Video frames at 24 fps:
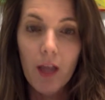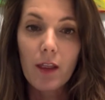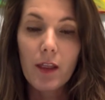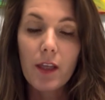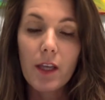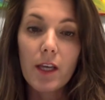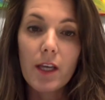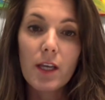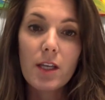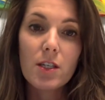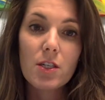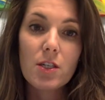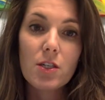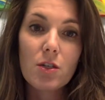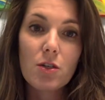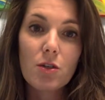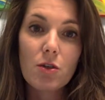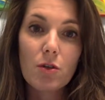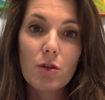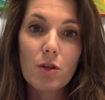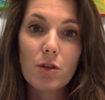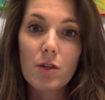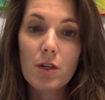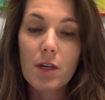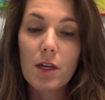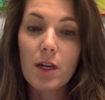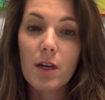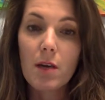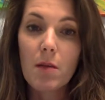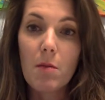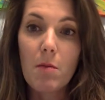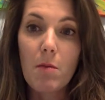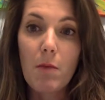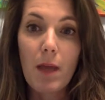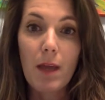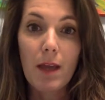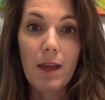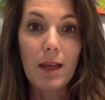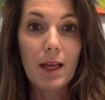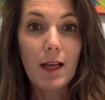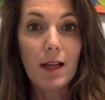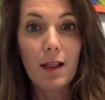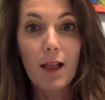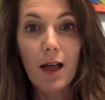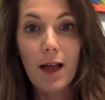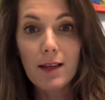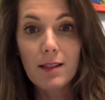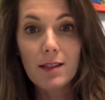These children may need
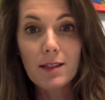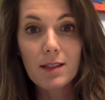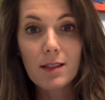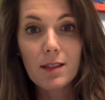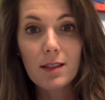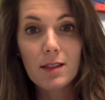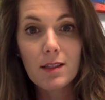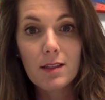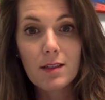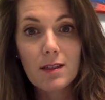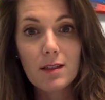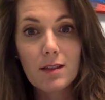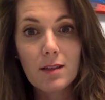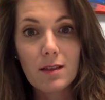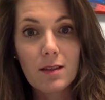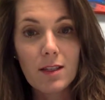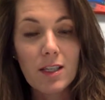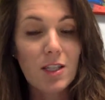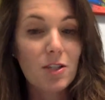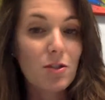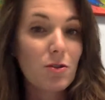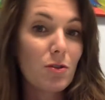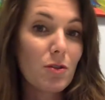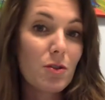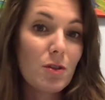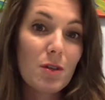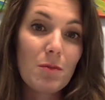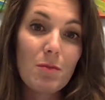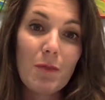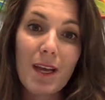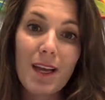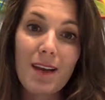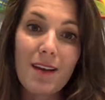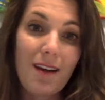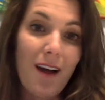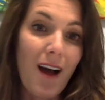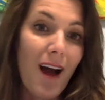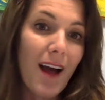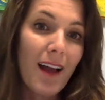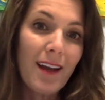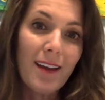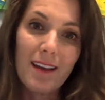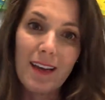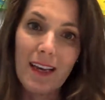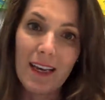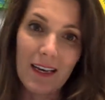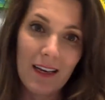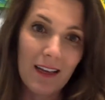glasses. These children may
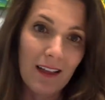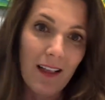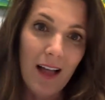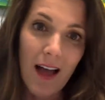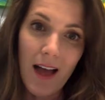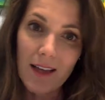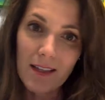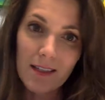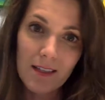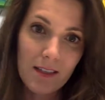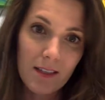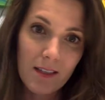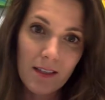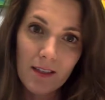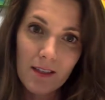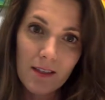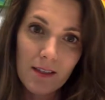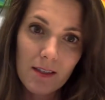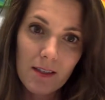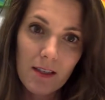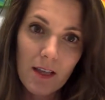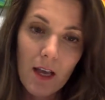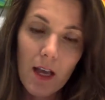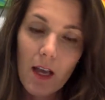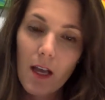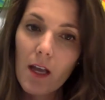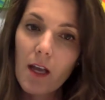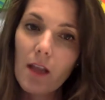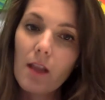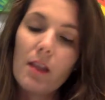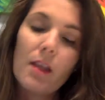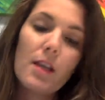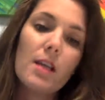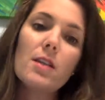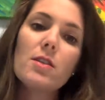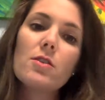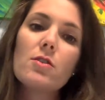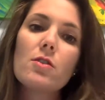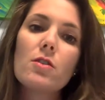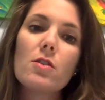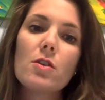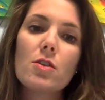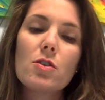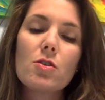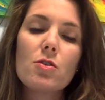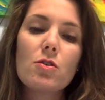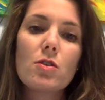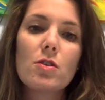not need glasses. These are
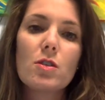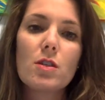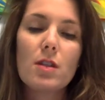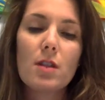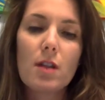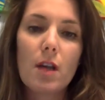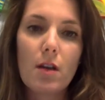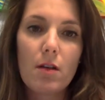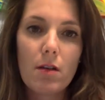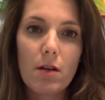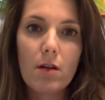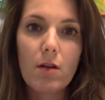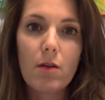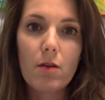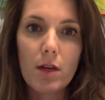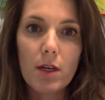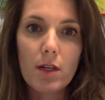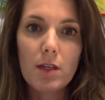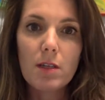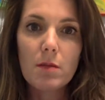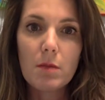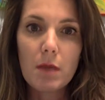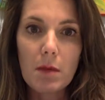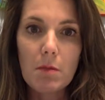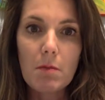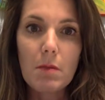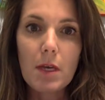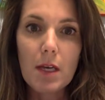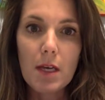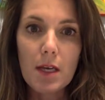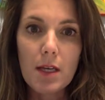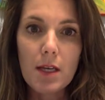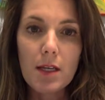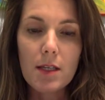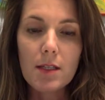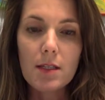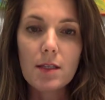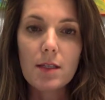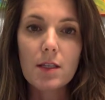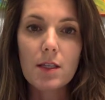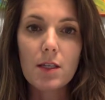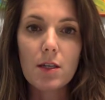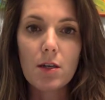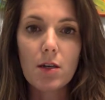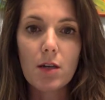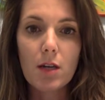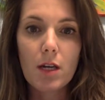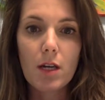the children that are going to be missed
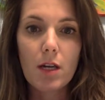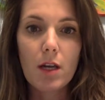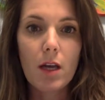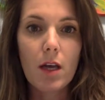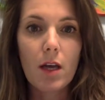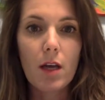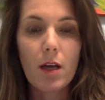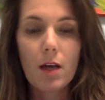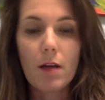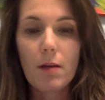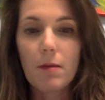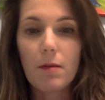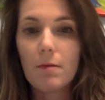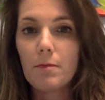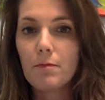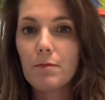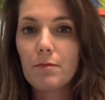during a